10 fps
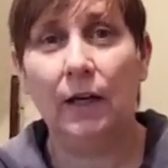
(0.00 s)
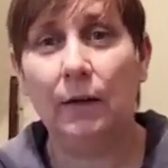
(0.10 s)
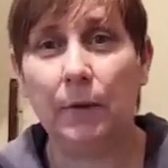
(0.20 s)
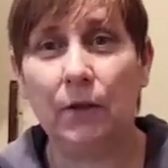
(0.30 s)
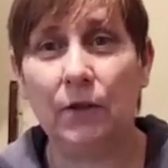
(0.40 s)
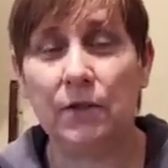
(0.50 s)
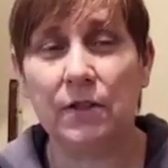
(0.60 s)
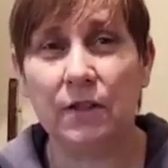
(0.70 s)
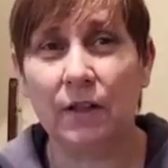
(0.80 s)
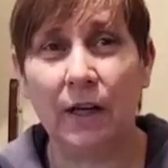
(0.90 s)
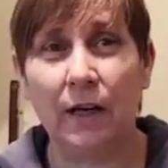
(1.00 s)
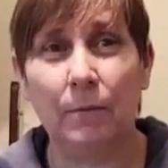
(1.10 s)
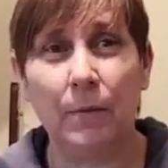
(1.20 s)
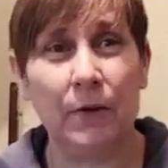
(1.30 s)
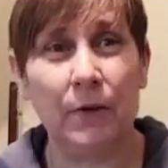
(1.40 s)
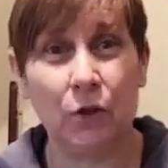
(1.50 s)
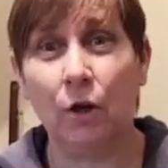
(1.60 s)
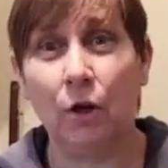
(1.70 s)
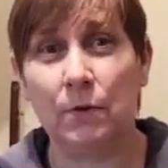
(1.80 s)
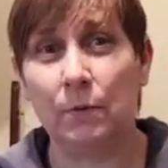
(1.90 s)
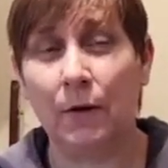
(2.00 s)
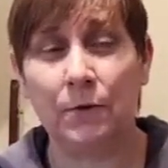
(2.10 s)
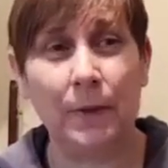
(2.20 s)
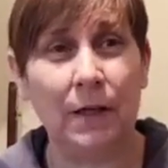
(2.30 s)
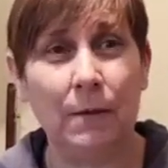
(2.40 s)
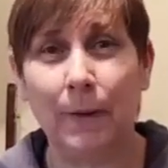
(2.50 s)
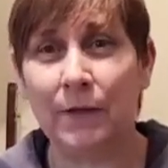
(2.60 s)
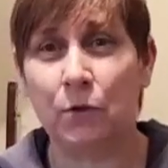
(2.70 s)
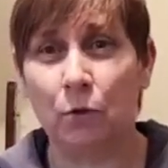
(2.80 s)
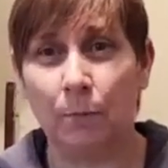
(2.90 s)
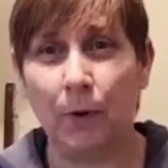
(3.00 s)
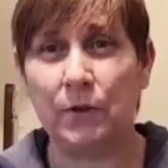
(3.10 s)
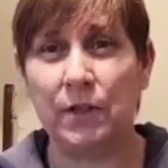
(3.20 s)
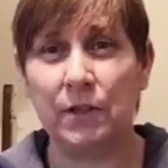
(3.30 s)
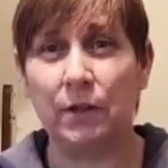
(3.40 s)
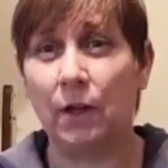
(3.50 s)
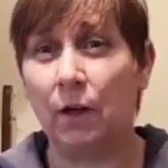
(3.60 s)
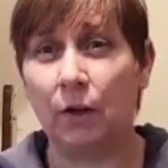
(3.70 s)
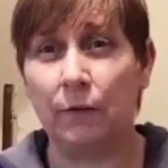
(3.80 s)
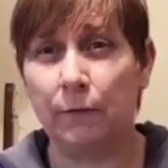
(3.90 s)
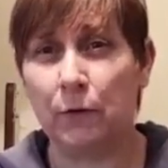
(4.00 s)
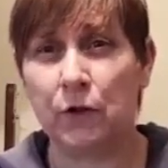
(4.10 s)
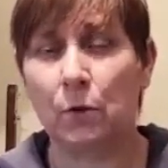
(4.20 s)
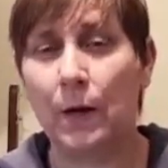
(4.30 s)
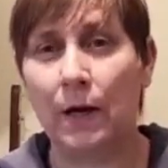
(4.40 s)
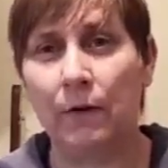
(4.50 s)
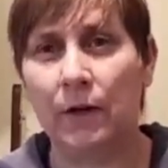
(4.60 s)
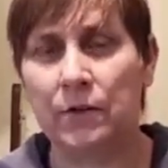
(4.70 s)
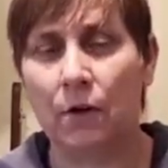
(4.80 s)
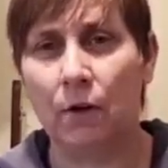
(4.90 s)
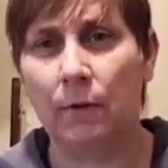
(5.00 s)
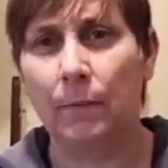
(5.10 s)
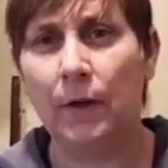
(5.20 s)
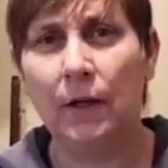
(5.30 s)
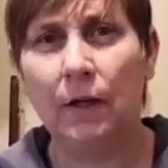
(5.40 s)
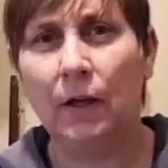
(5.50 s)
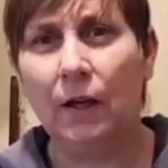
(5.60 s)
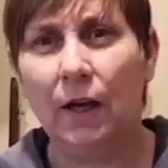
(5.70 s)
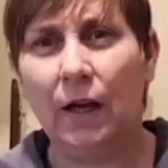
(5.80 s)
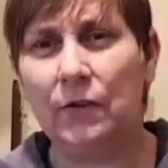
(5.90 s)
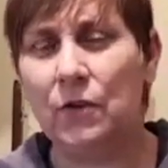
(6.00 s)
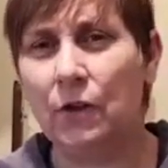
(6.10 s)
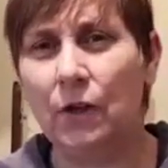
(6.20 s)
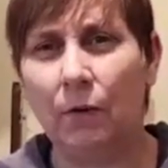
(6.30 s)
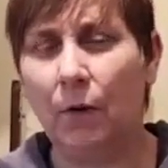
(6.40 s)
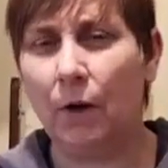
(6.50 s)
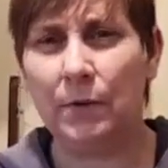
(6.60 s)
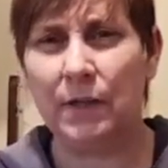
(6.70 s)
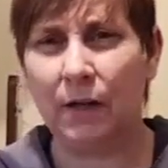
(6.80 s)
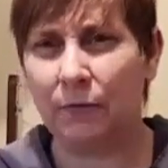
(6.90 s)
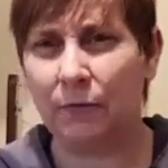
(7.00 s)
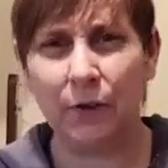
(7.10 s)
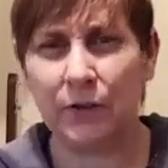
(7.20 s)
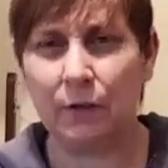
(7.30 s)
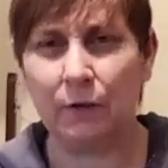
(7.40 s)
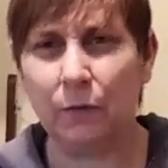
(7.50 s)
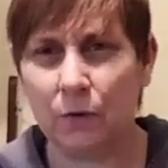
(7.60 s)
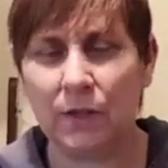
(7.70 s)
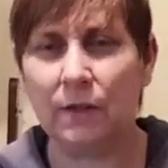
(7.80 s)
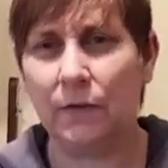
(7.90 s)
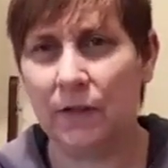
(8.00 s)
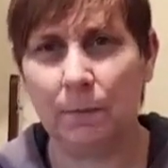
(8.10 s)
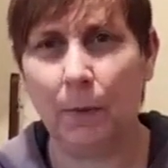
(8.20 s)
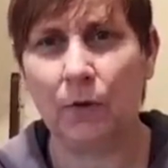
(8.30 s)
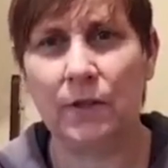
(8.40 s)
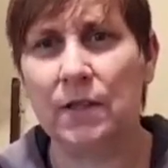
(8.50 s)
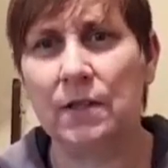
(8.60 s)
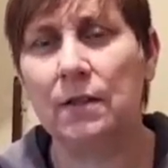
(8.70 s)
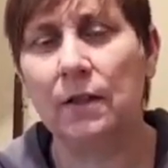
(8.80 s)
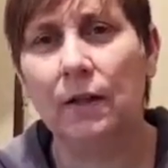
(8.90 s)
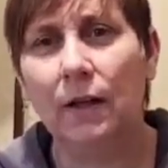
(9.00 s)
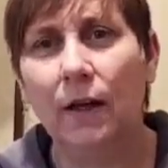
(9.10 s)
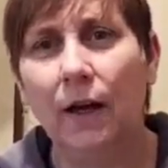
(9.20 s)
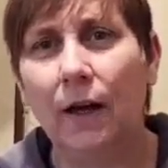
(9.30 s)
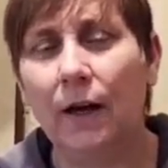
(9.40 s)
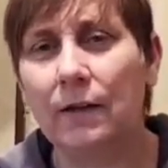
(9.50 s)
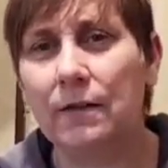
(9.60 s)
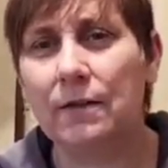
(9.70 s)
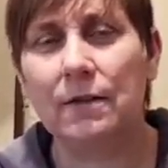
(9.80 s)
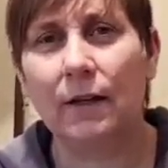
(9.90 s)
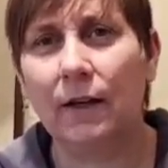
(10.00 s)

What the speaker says: Because at the time as well, I was making bandsaw boxes and they're like a foot square at a time. And, you know, I would have 30 or 40 of these boxes. And